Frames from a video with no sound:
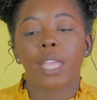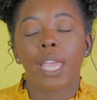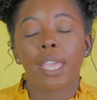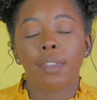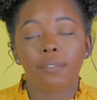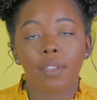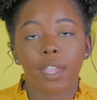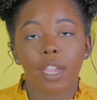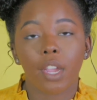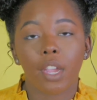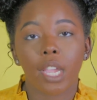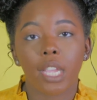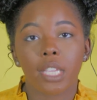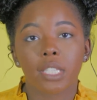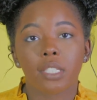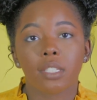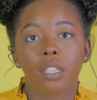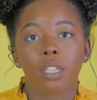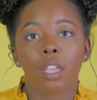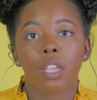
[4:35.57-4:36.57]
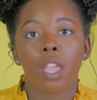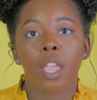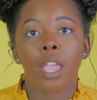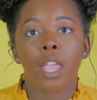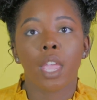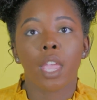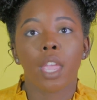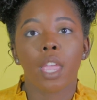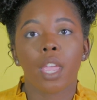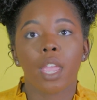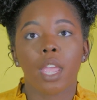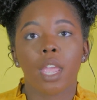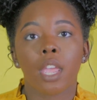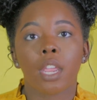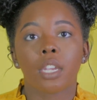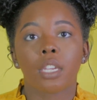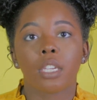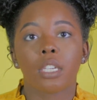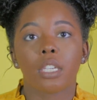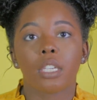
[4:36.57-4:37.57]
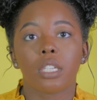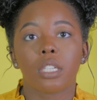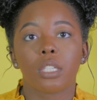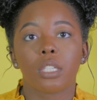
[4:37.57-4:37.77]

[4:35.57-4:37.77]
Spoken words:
That varies, and